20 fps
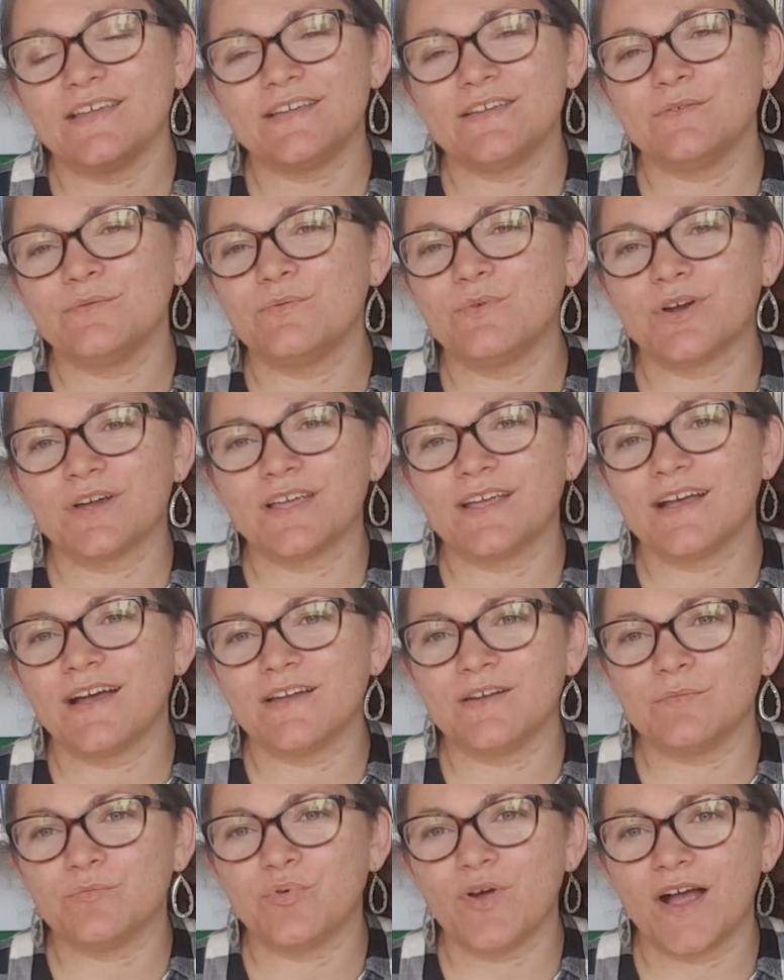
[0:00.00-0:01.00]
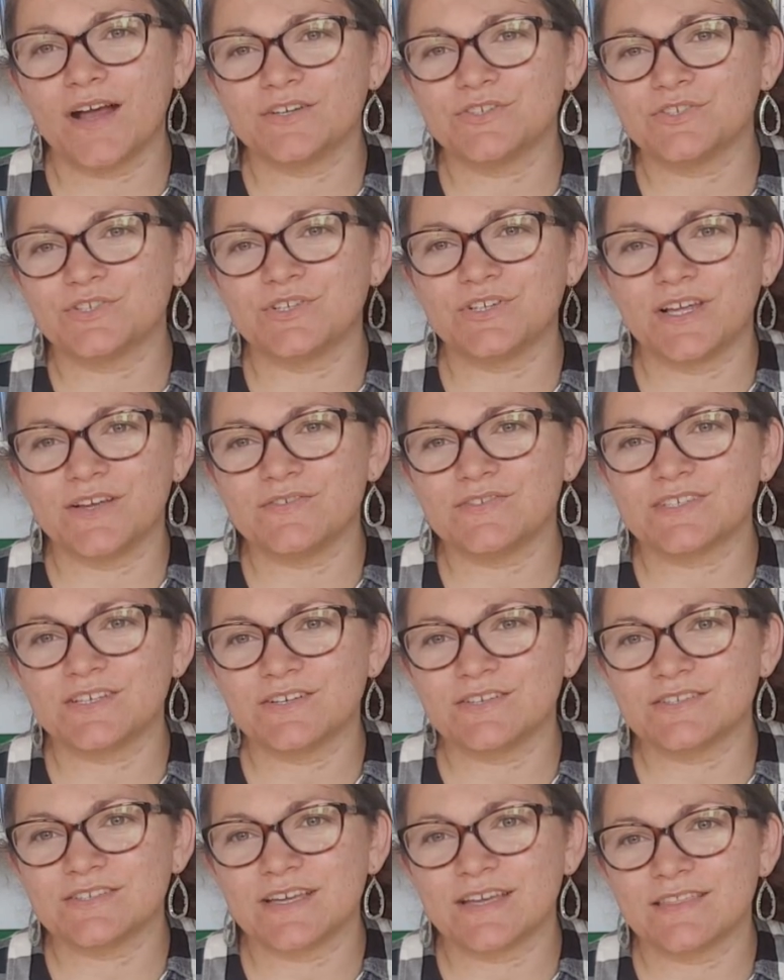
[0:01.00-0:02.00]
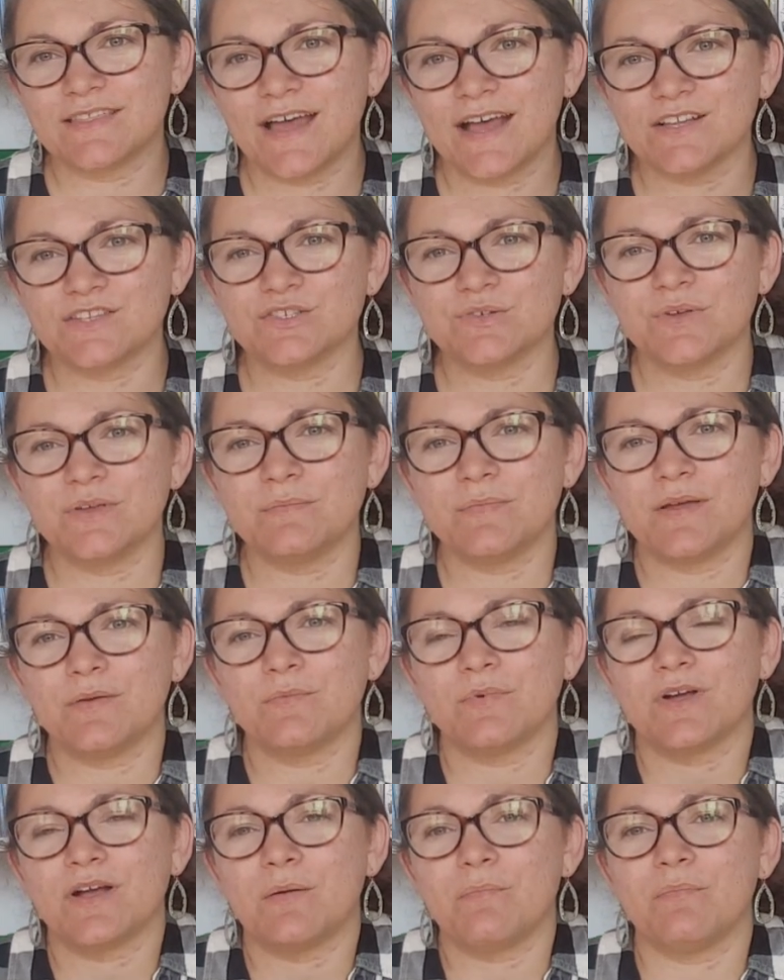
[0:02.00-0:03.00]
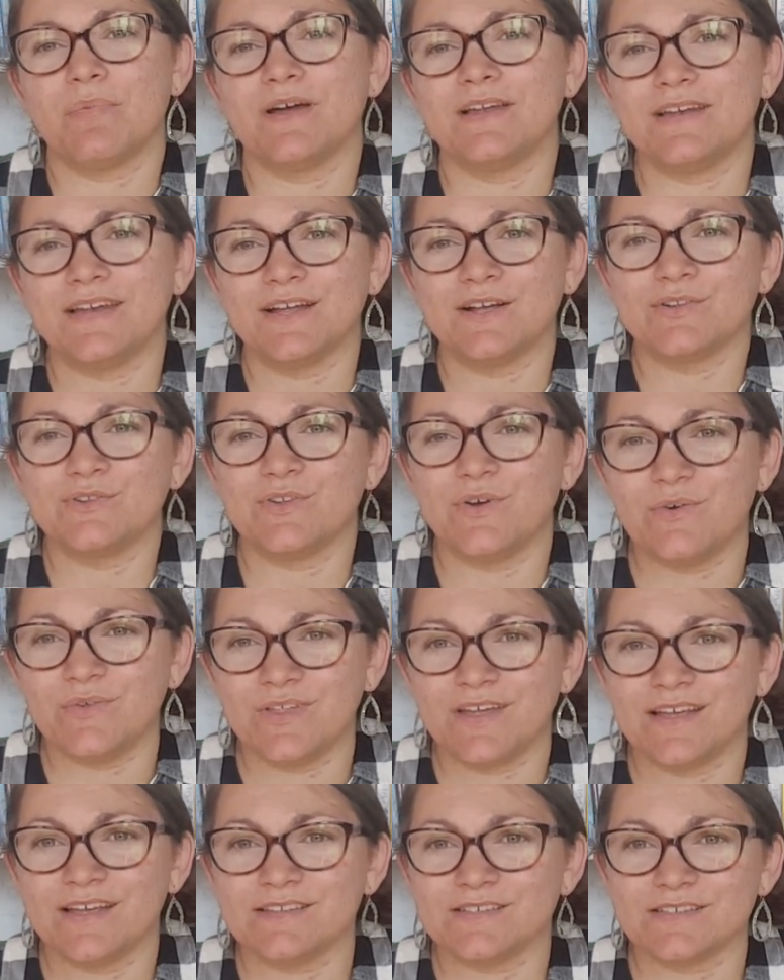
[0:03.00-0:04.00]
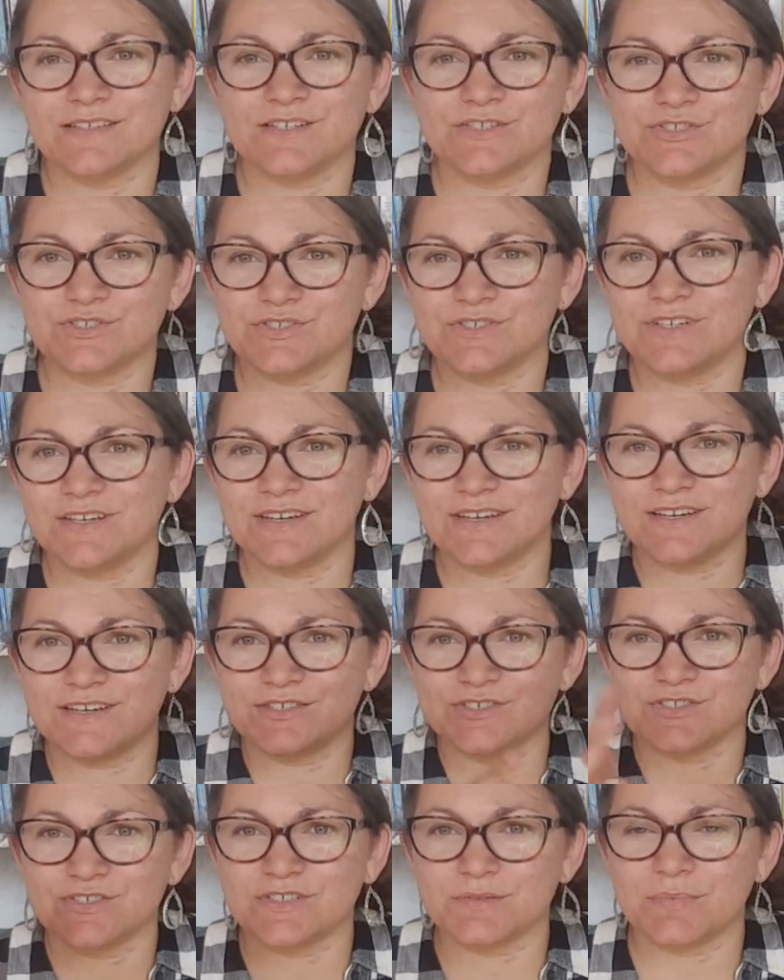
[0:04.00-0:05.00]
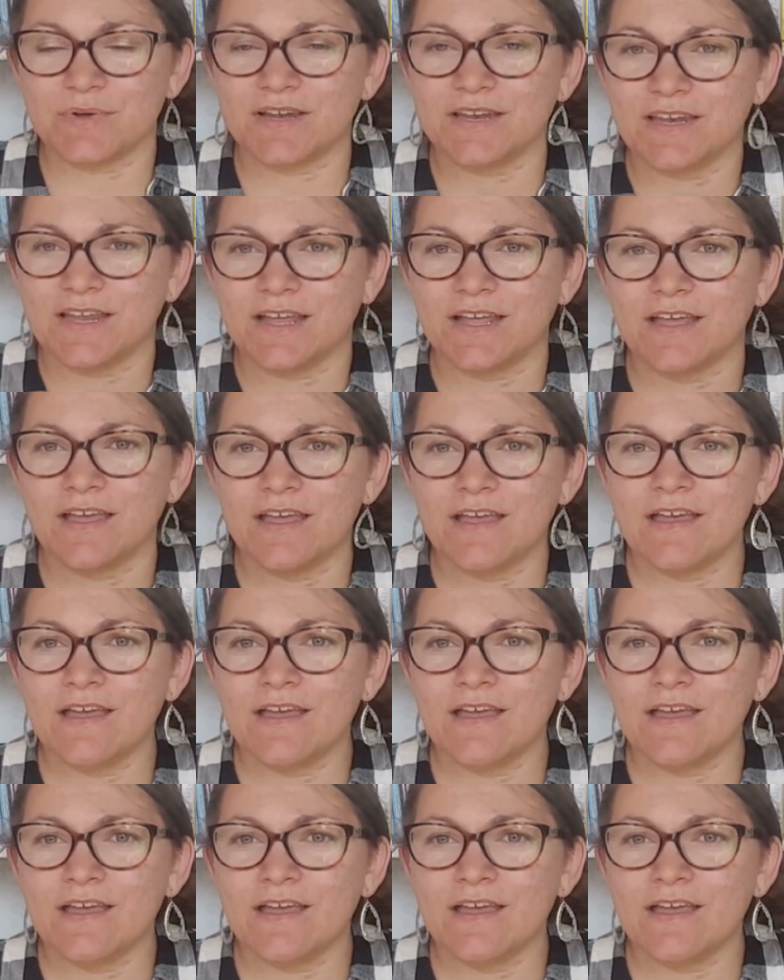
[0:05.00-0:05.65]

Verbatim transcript: working on practical life skills like that. So he might work on buttoning clothing as addition, in addition to buttoning,